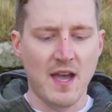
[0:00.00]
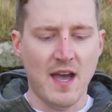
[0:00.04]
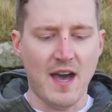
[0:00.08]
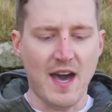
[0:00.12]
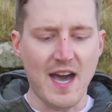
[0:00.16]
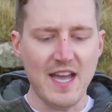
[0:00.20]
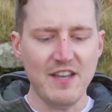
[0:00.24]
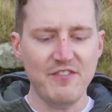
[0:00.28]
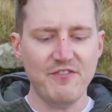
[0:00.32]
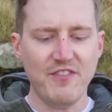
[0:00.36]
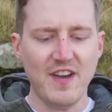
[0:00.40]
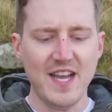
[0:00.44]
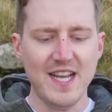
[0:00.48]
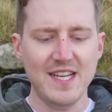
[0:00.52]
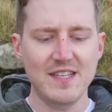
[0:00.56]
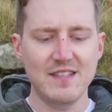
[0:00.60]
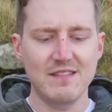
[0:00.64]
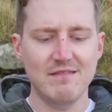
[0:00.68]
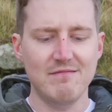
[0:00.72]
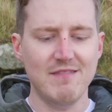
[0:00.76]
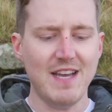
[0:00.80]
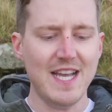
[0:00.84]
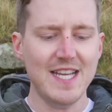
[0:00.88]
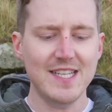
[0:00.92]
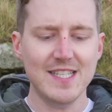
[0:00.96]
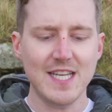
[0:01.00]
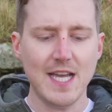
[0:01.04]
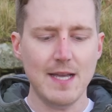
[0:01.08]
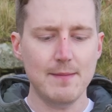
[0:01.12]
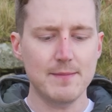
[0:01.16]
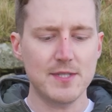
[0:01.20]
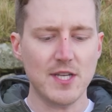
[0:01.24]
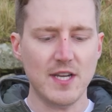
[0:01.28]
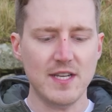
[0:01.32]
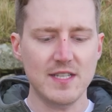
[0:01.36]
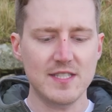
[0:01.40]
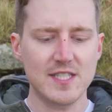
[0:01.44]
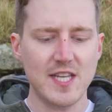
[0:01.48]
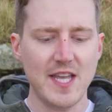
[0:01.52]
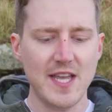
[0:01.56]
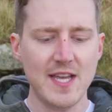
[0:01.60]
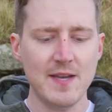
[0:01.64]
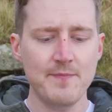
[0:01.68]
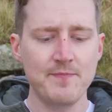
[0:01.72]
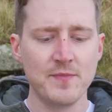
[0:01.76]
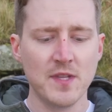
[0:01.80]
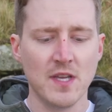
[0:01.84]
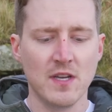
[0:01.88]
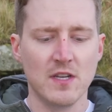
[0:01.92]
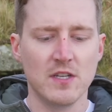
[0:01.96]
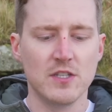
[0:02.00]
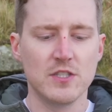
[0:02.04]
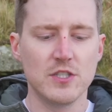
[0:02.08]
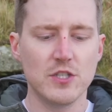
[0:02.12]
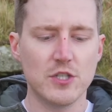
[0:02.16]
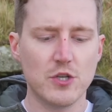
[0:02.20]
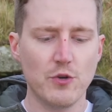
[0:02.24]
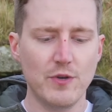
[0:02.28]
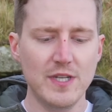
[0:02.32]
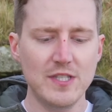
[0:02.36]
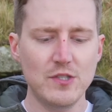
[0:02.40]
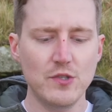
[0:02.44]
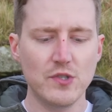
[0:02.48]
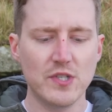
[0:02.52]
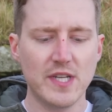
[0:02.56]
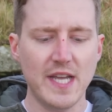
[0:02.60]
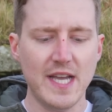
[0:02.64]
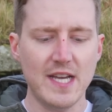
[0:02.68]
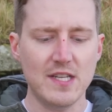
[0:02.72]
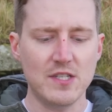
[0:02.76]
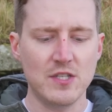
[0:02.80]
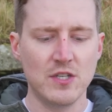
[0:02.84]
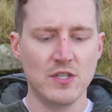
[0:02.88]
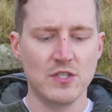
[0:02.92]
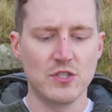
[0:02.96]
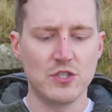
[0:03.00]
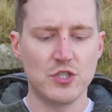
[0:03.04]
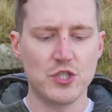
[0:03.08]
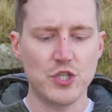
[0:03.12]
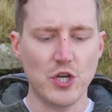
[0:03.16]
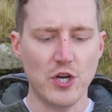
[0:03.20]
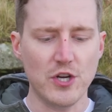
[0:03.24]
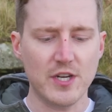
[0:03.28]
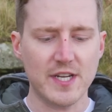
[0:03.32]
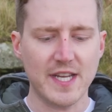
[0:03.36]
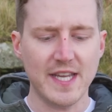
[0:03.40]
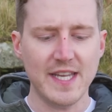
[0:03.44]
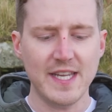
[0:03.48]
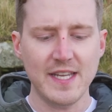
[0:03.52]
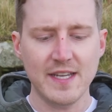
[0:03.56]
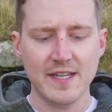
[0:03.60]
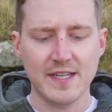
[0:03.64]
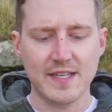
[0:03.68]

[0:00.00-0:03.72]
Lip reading: I find 9 times out of 10, you're going to get jerky